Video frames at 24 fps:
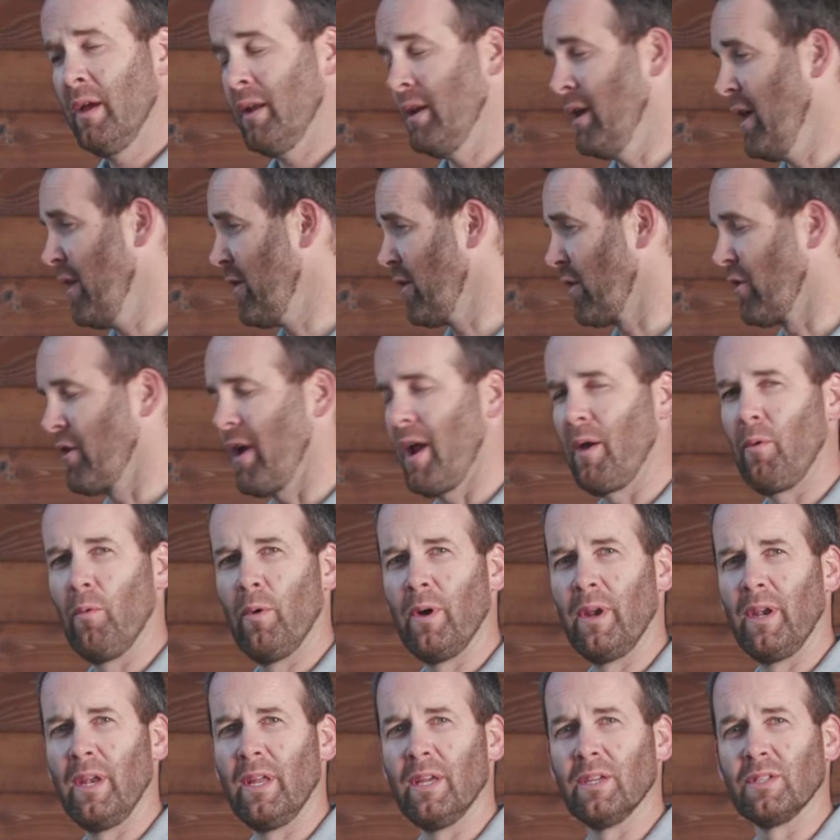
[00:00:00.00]
Another great
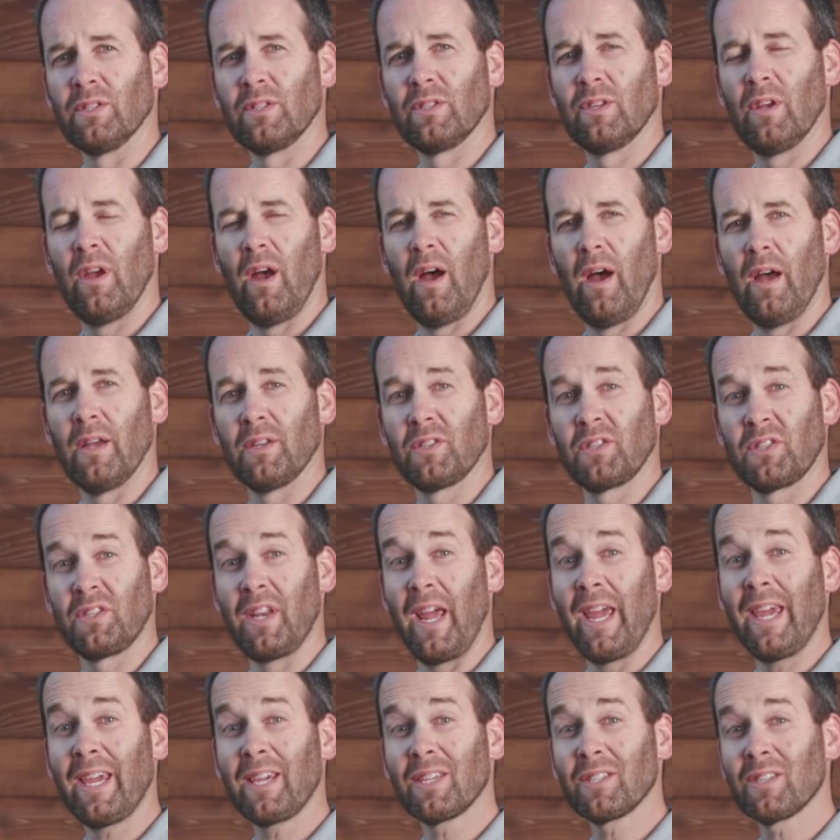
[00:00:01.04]
one is
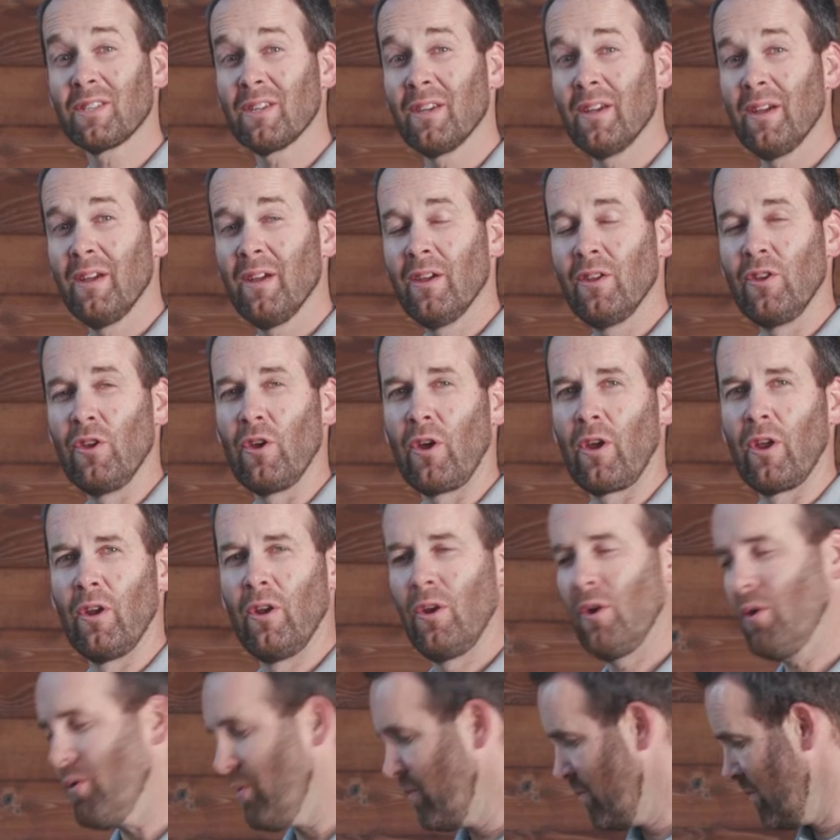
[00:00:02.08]
steaks you can
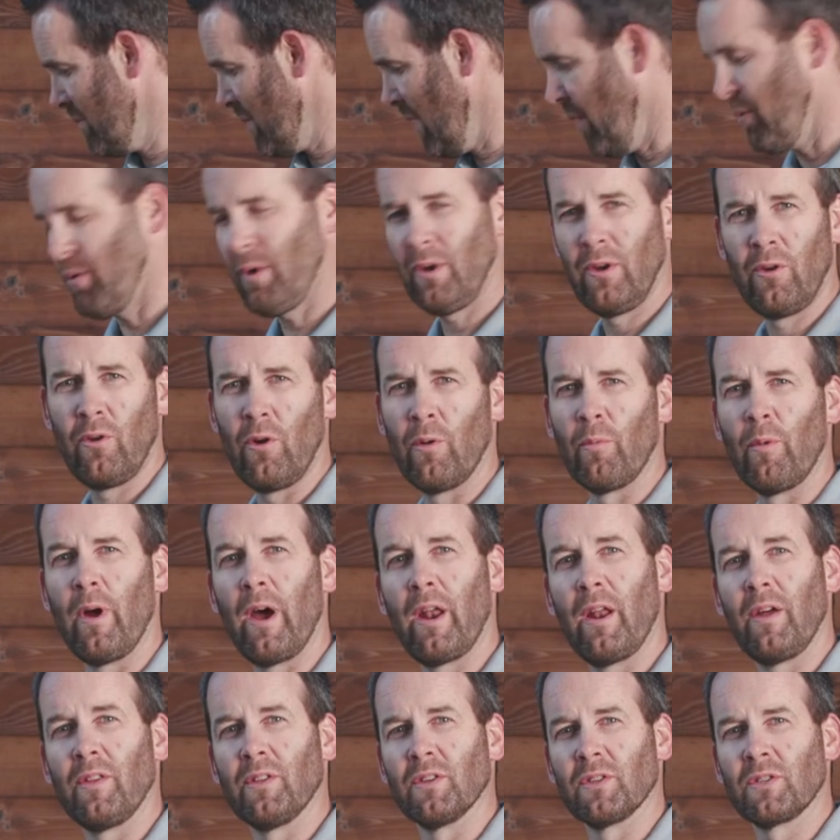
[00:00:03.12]
do. I wouldn't do them
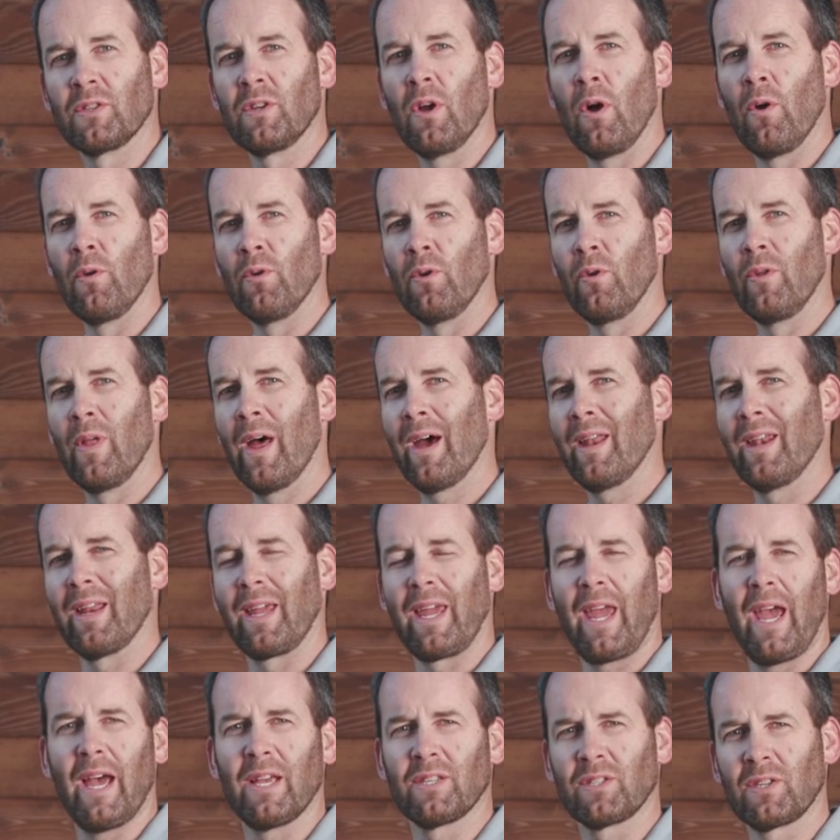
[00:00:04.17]
right on the stone. Do that in a
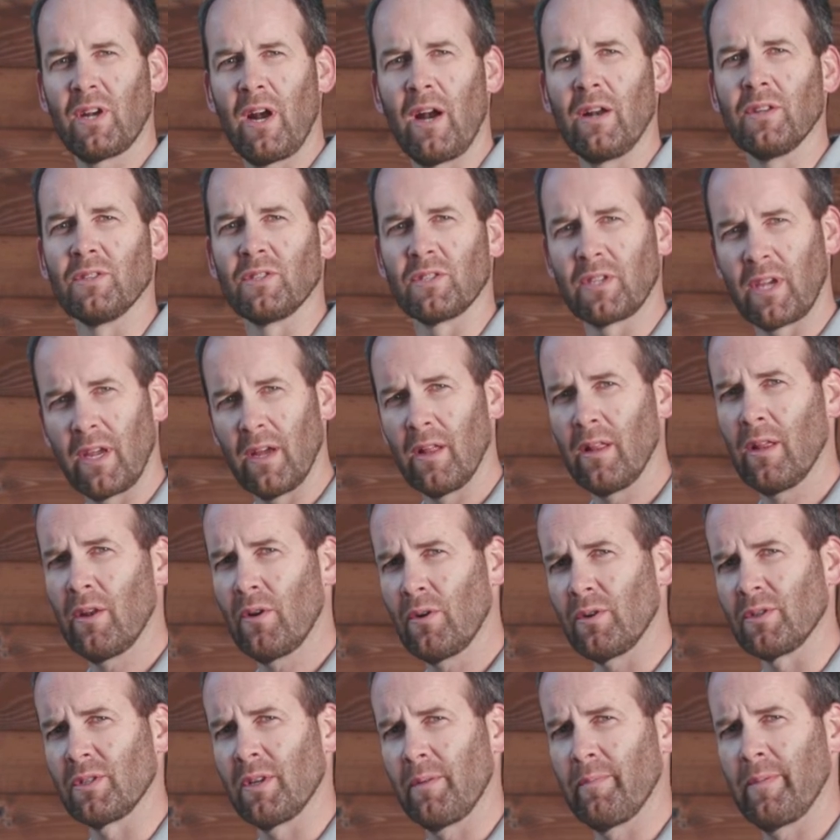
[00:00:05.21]
cast iron skillet
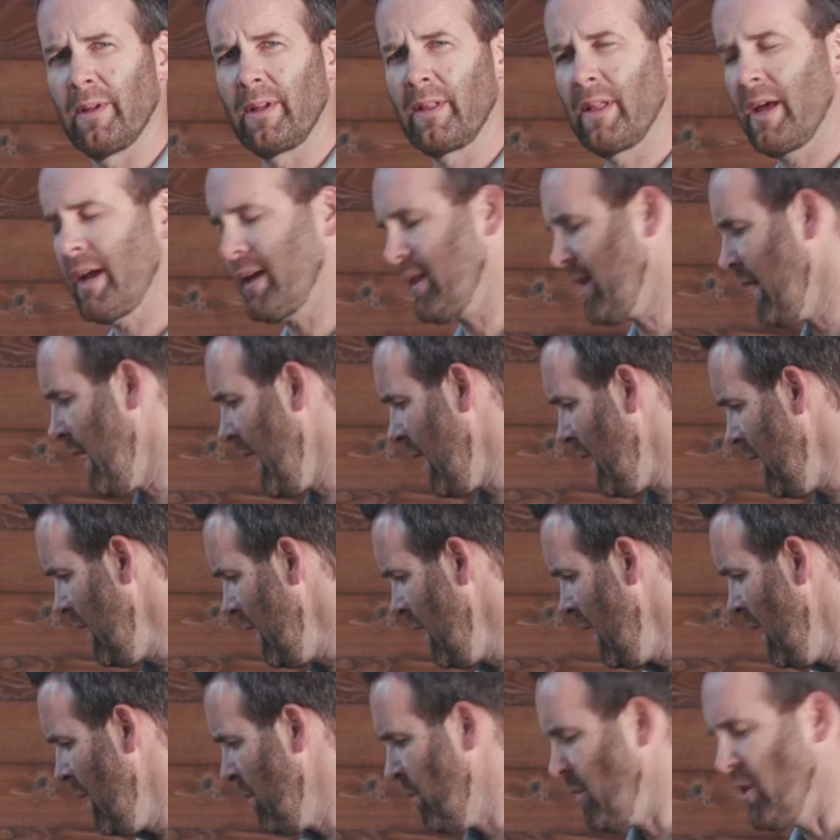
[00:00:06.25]
or something like that.
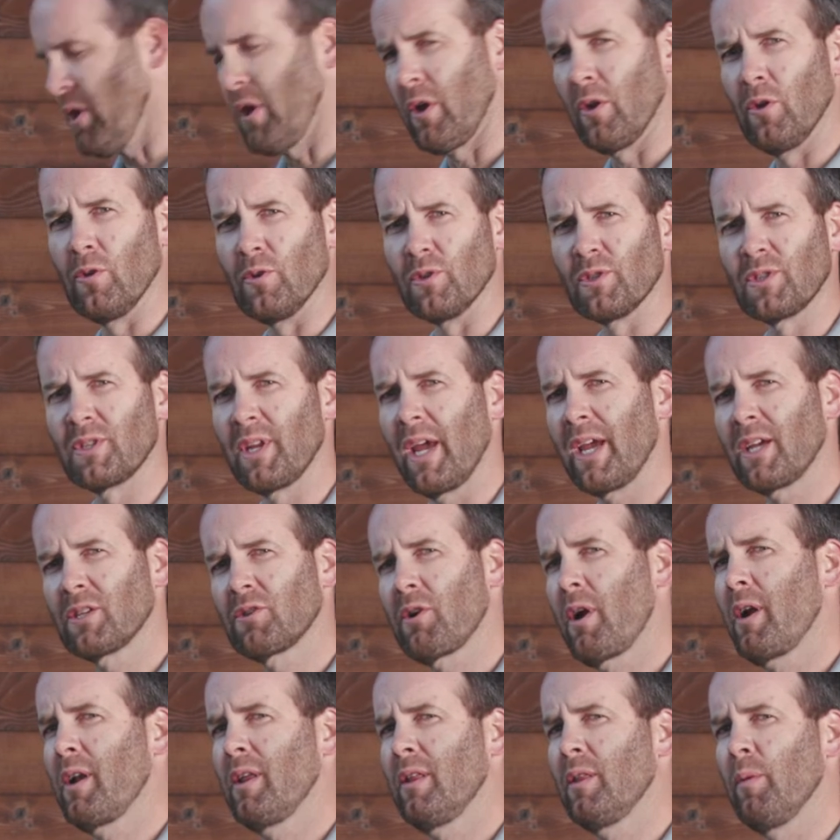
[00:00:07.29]
But you can do
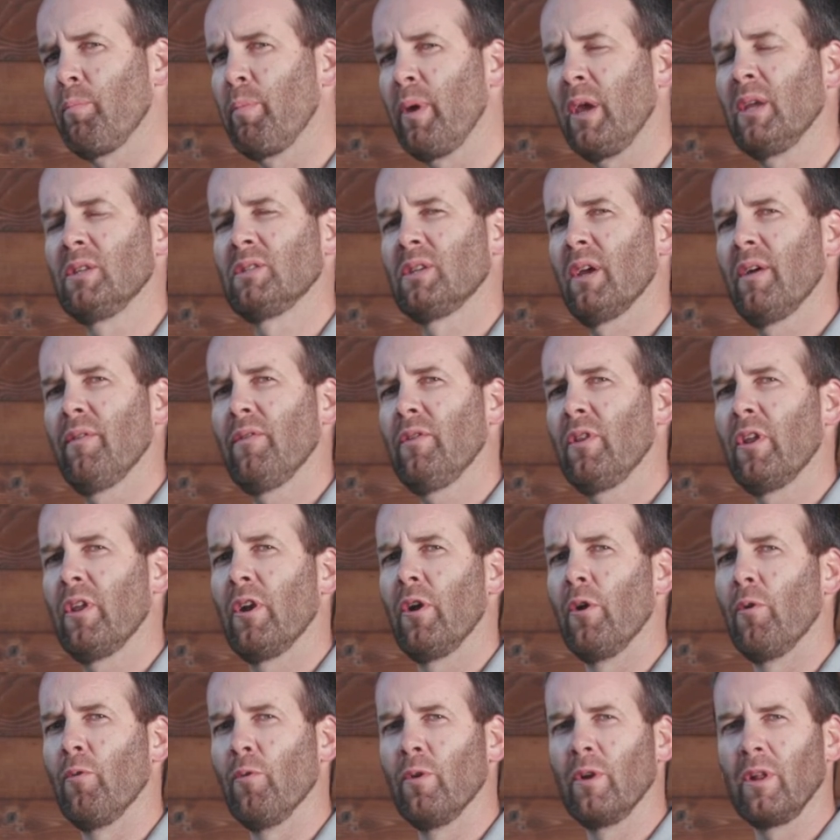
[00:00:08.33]
steaks right in the pizza oven that
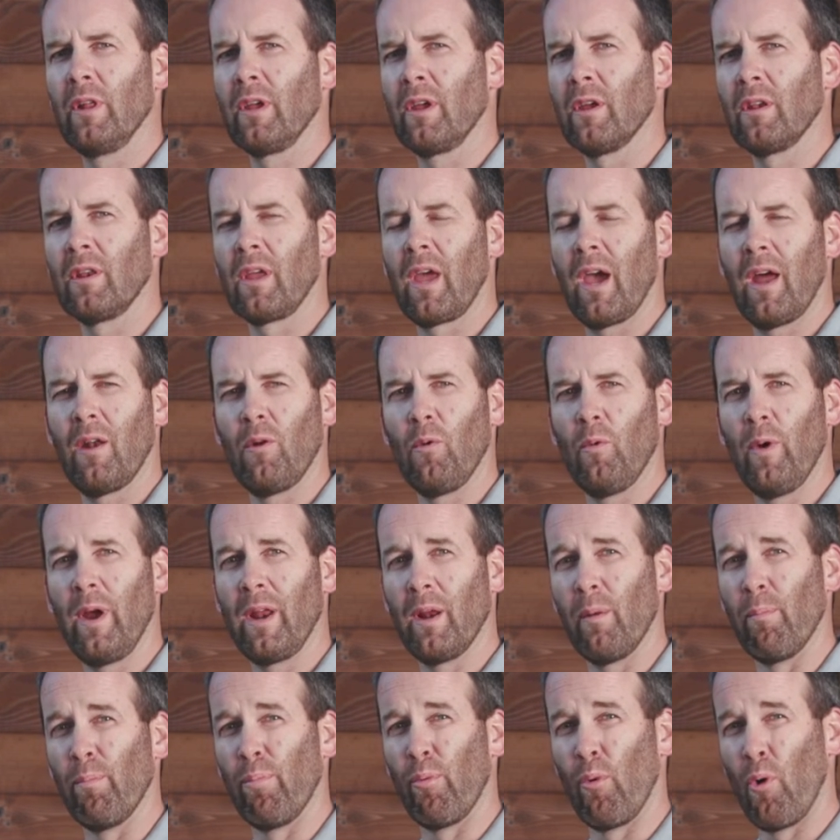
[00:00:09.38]
are a really good kind of way
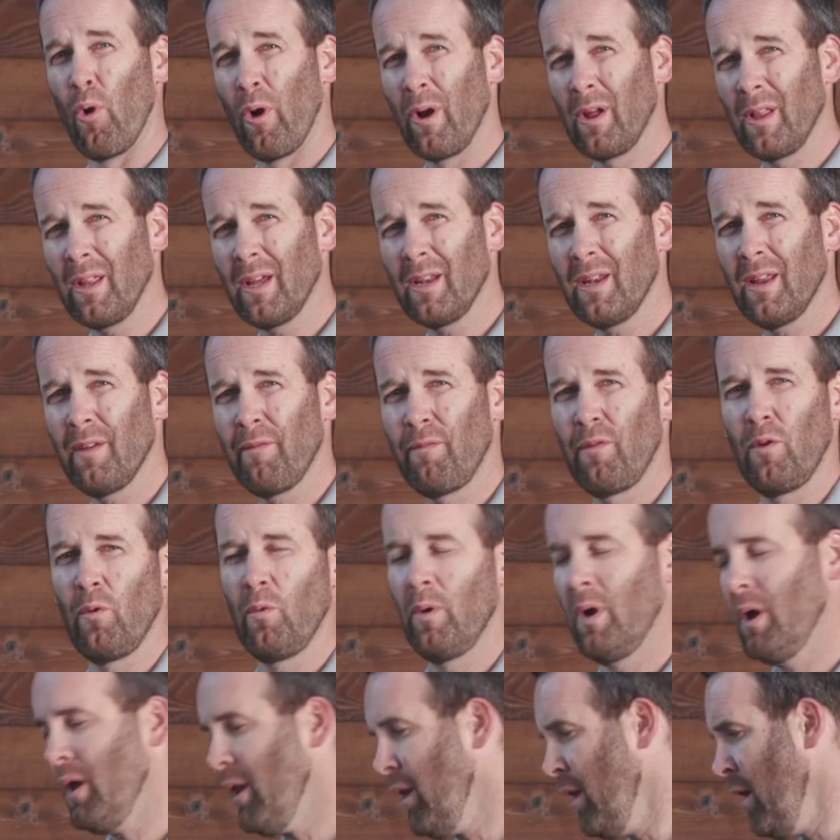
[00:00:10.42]
to broil it, if you
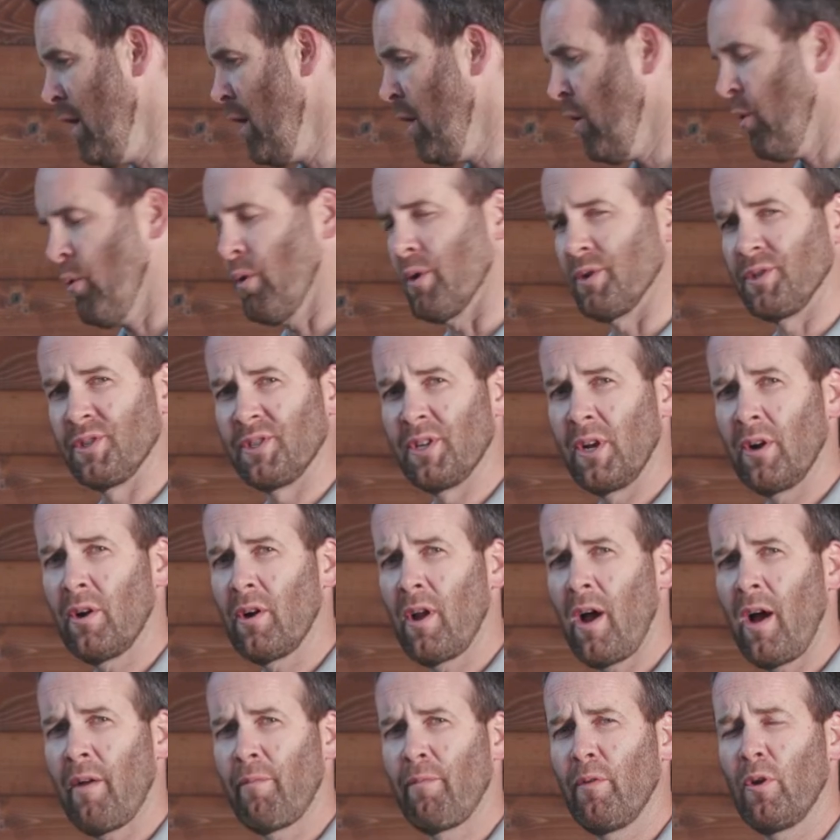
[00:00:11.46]
will, or sear
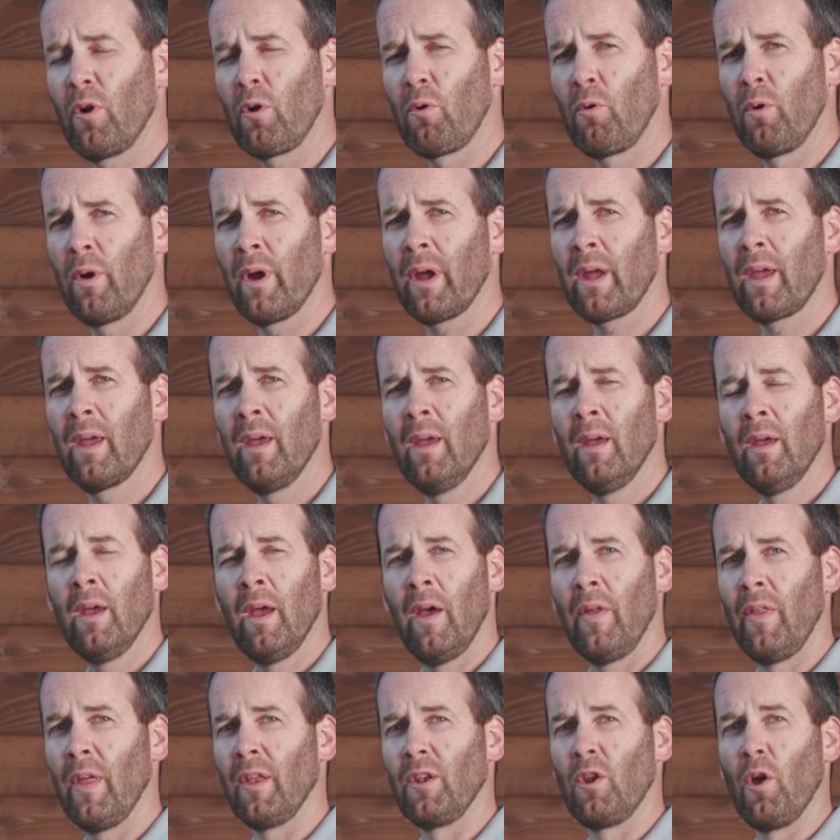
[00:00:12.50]
it off real quick.
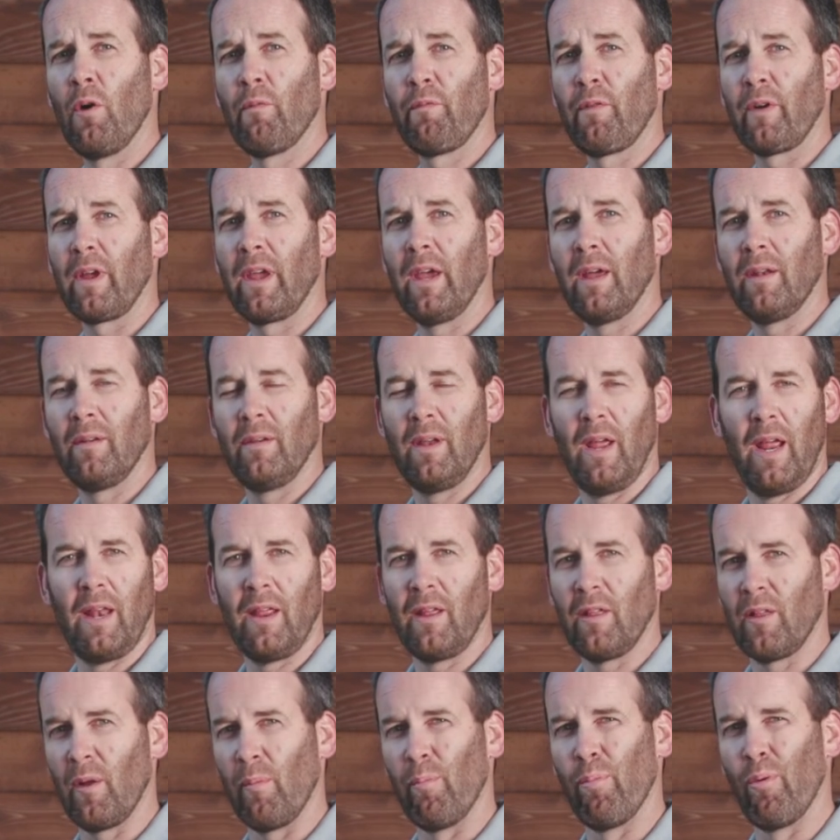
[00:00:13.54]
And then don't forget any of the